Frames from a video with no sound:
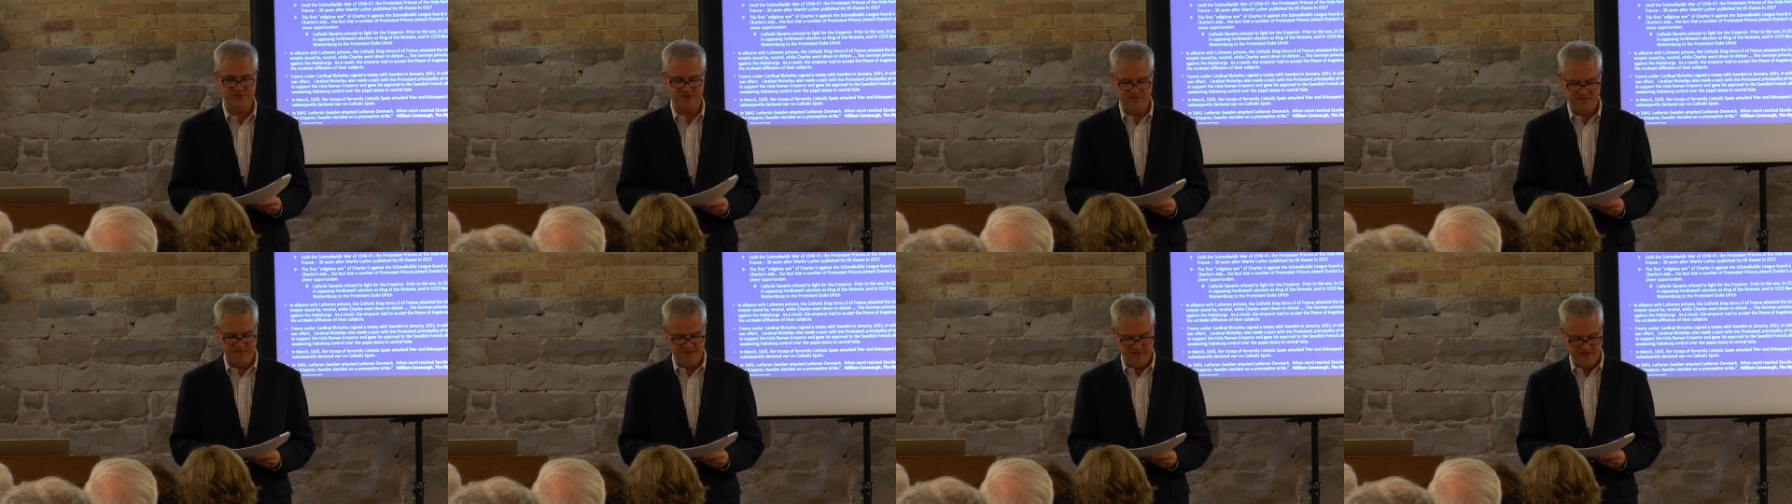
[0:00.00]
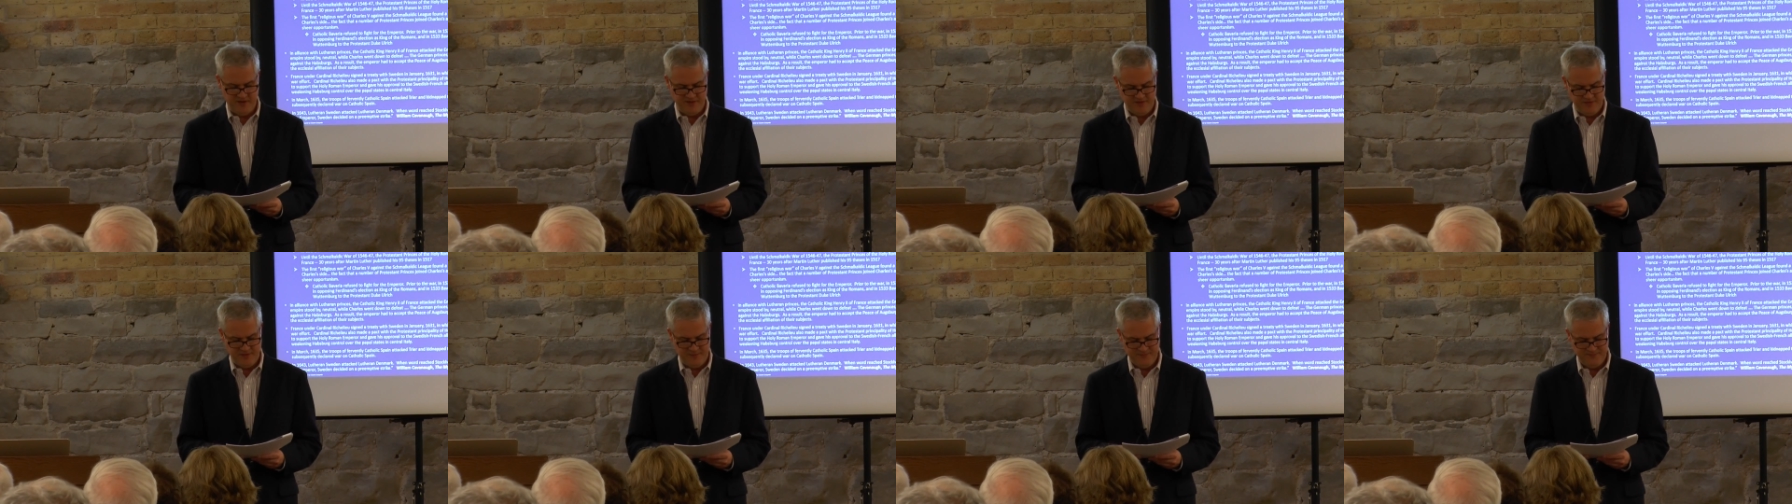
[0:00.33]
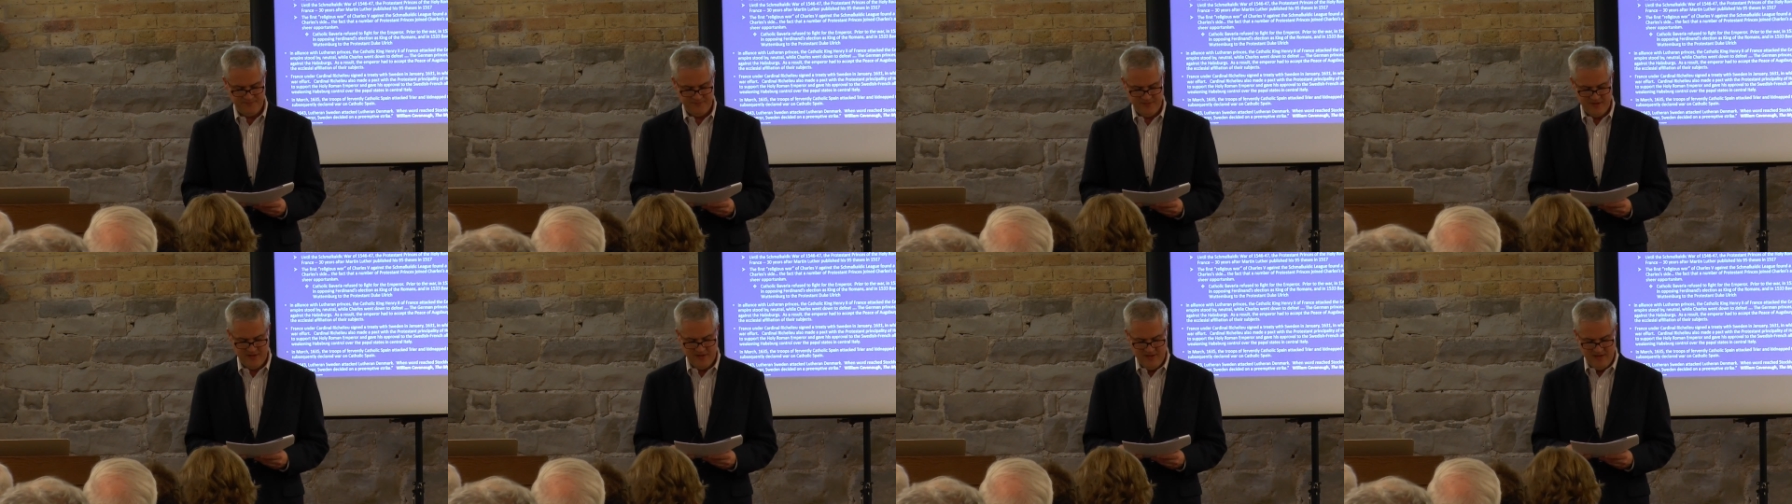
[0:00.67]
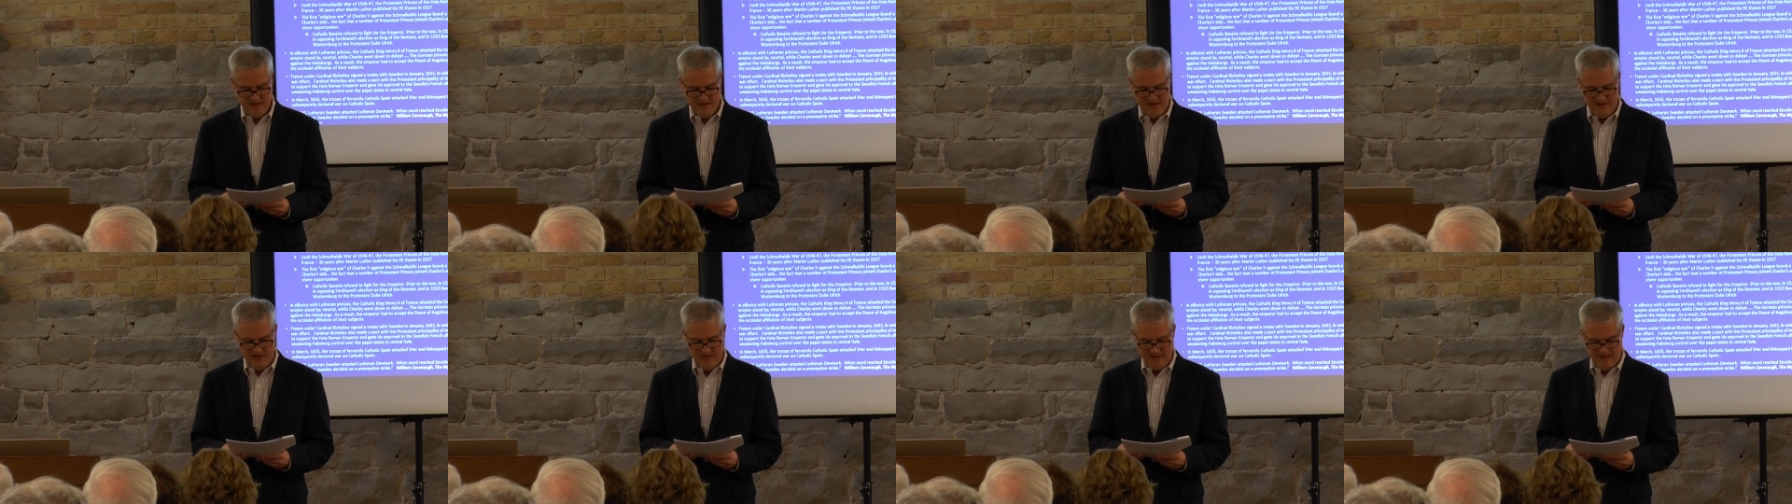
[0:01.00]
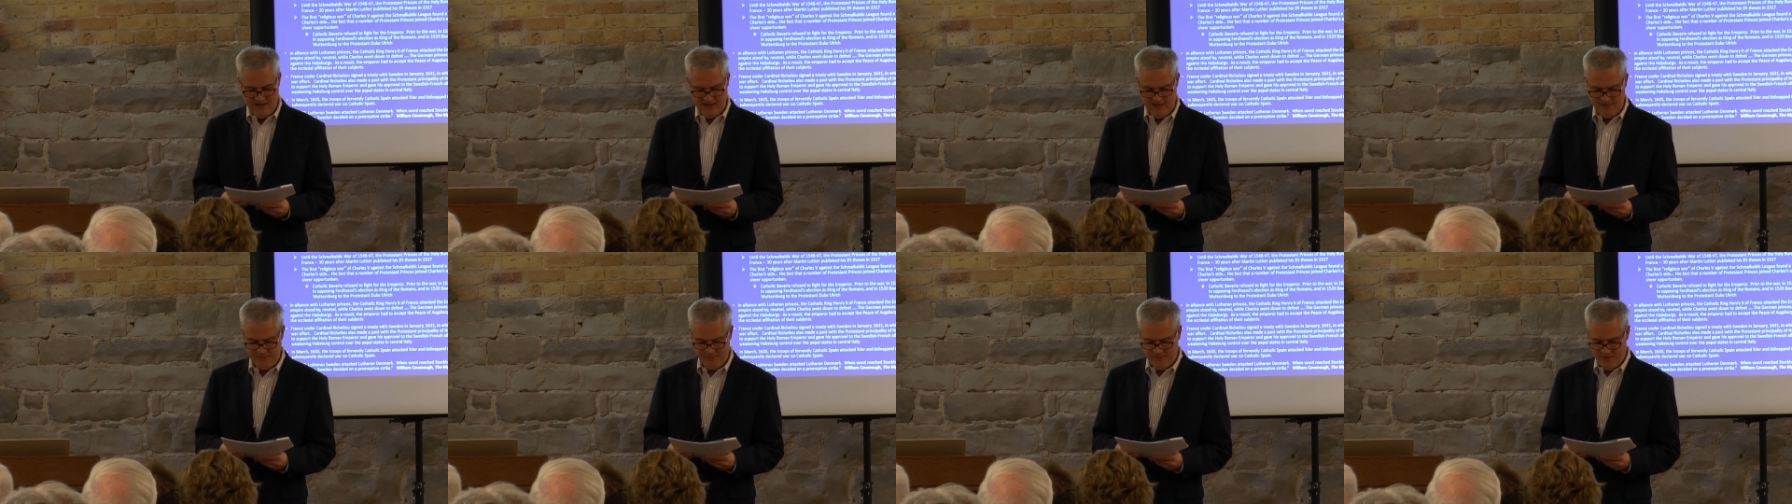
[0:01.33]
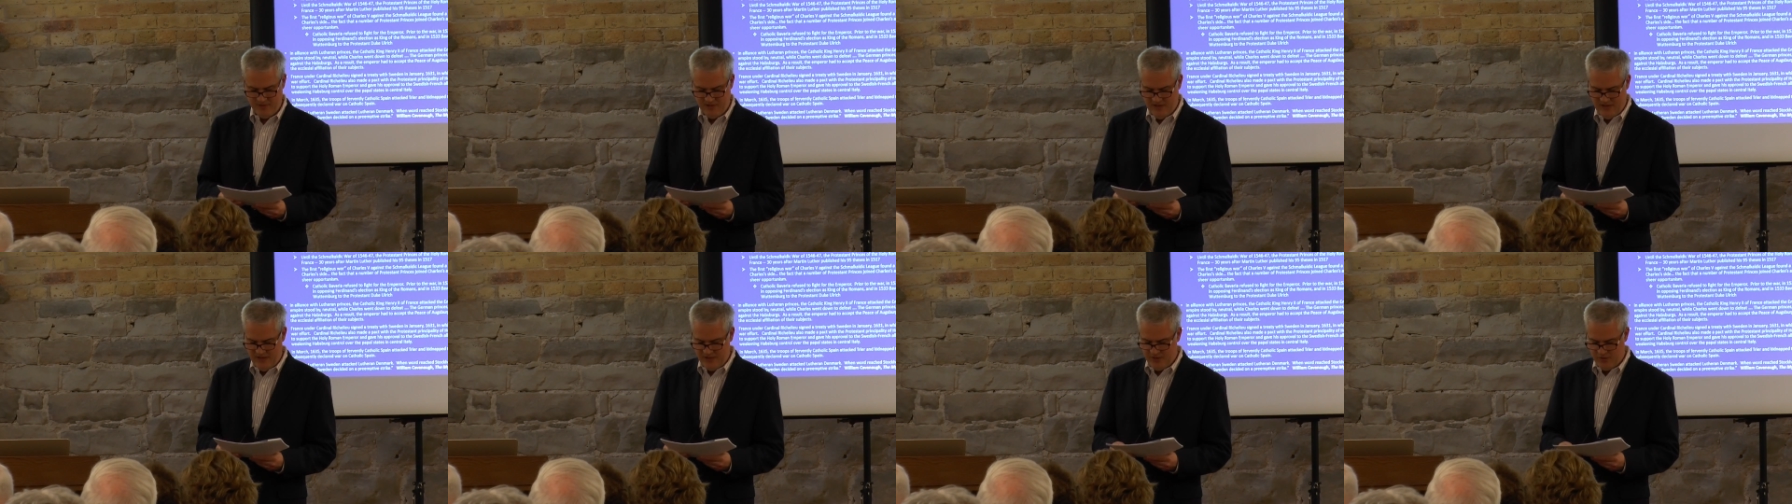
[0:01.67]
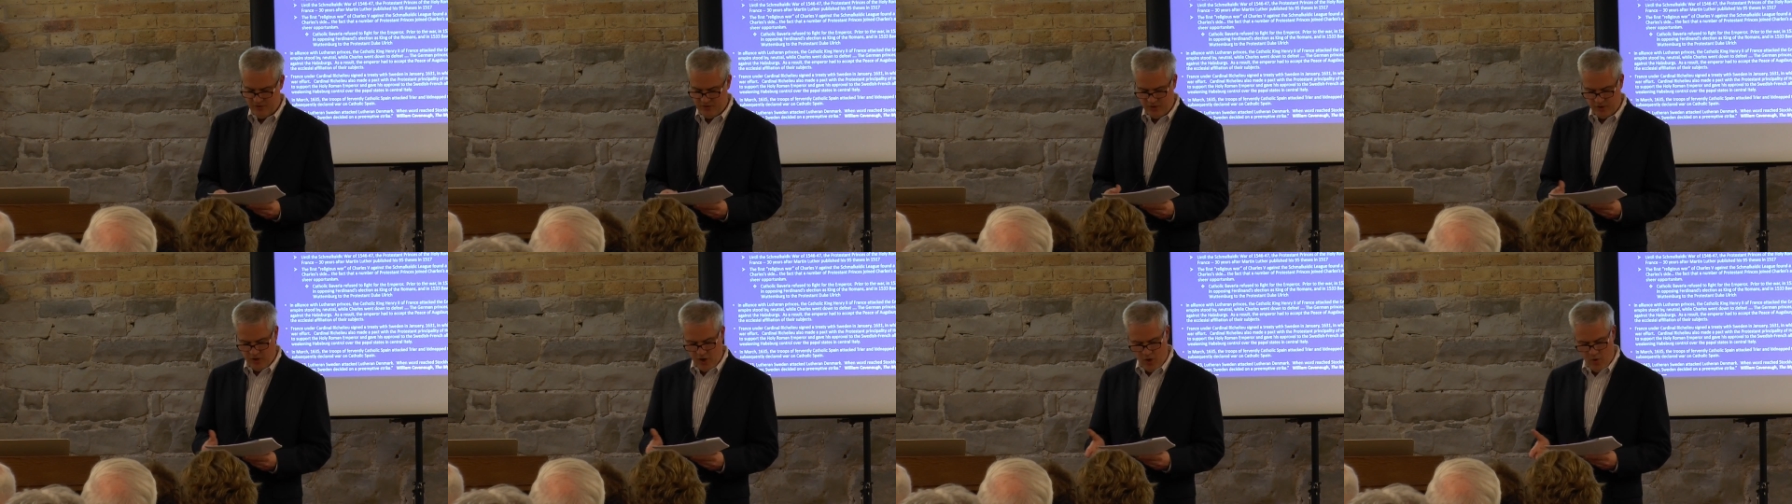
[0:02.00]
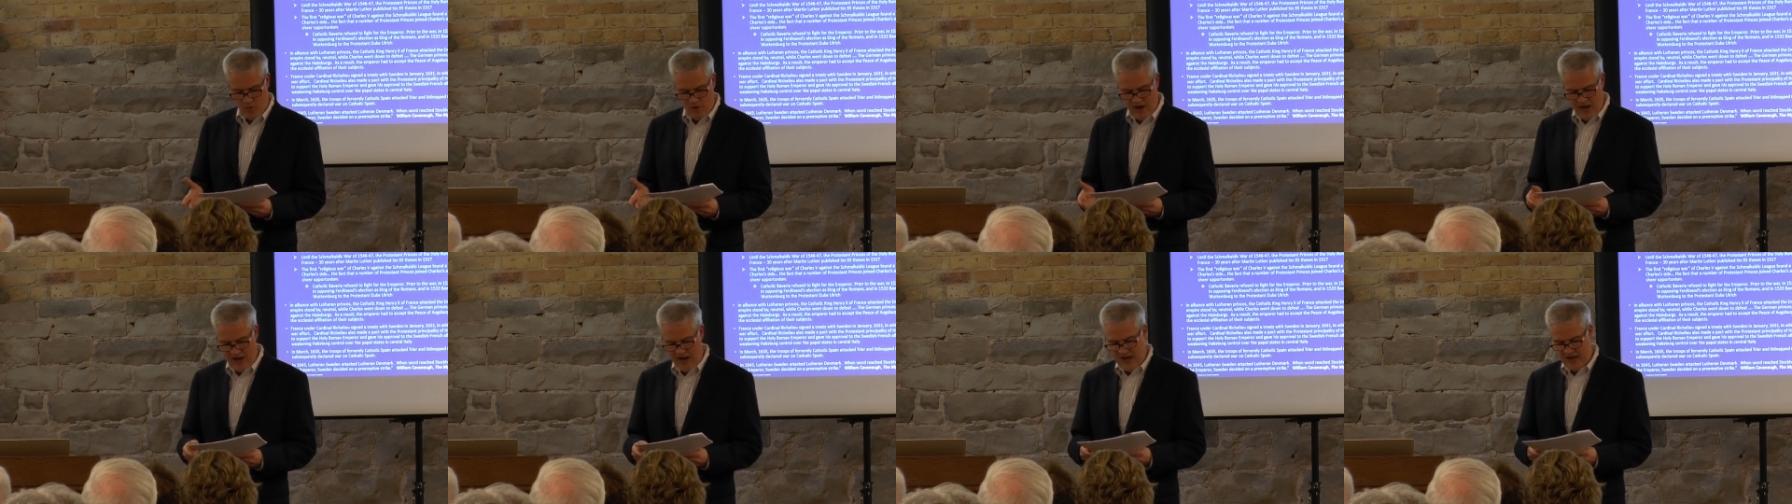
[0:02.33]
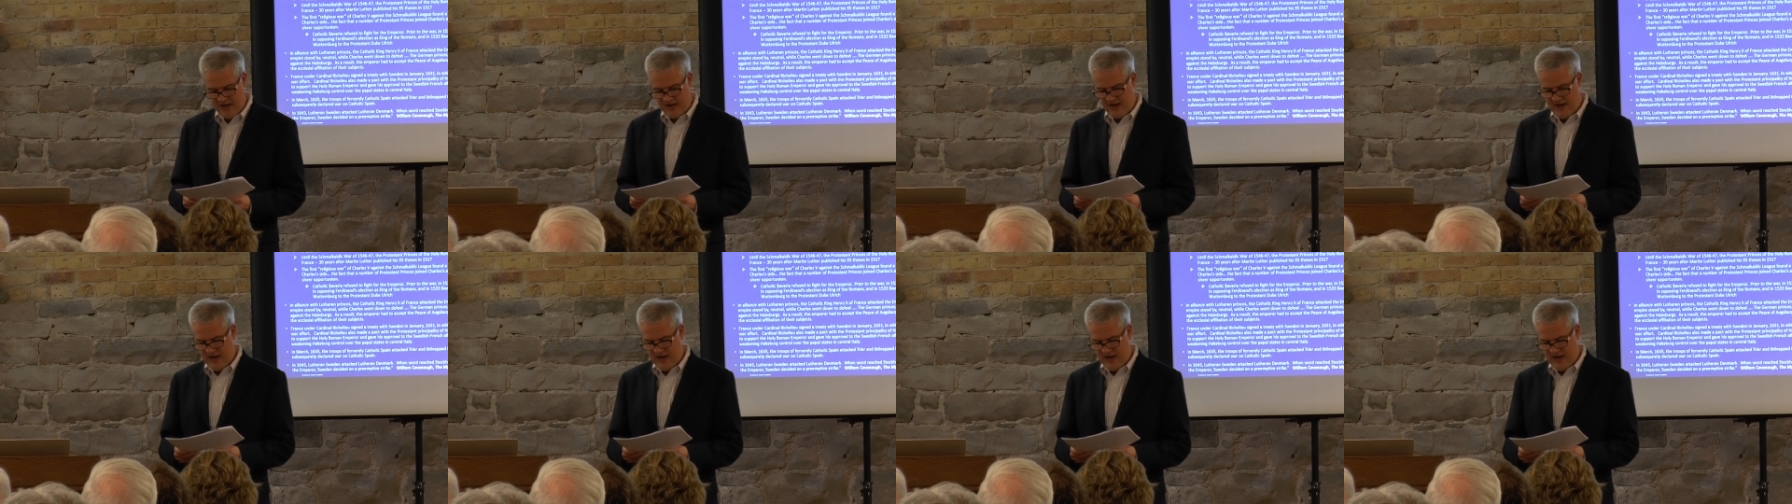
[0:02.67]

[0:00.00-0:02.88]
V. Uh, you could go on